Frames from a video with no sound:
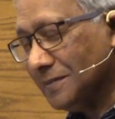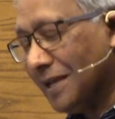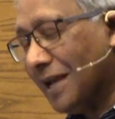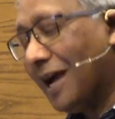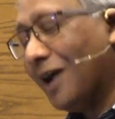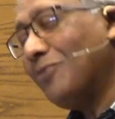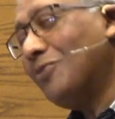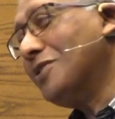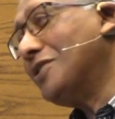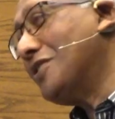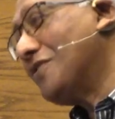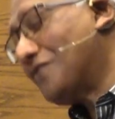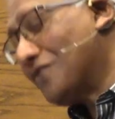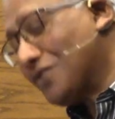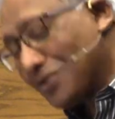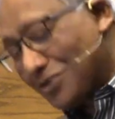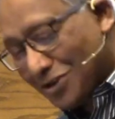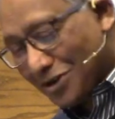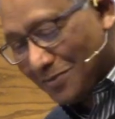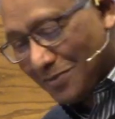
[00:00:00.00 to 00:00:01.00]
I wonder if you
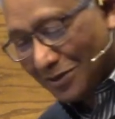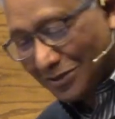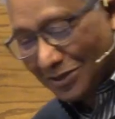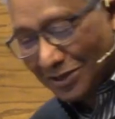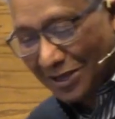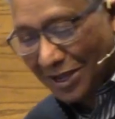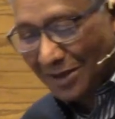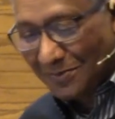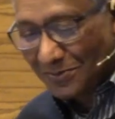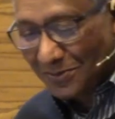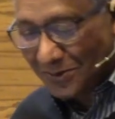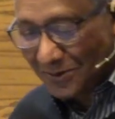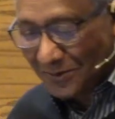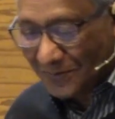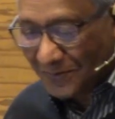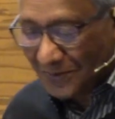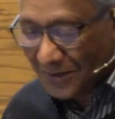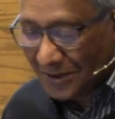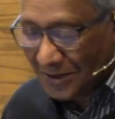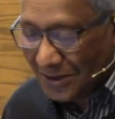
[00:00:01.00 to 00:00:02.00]
heard about the couple
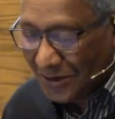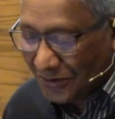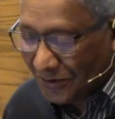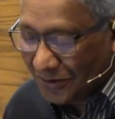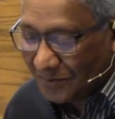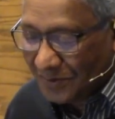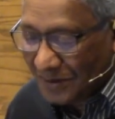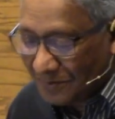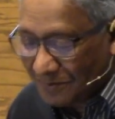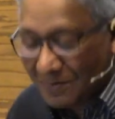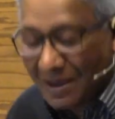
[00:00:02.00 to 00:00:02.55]
who had been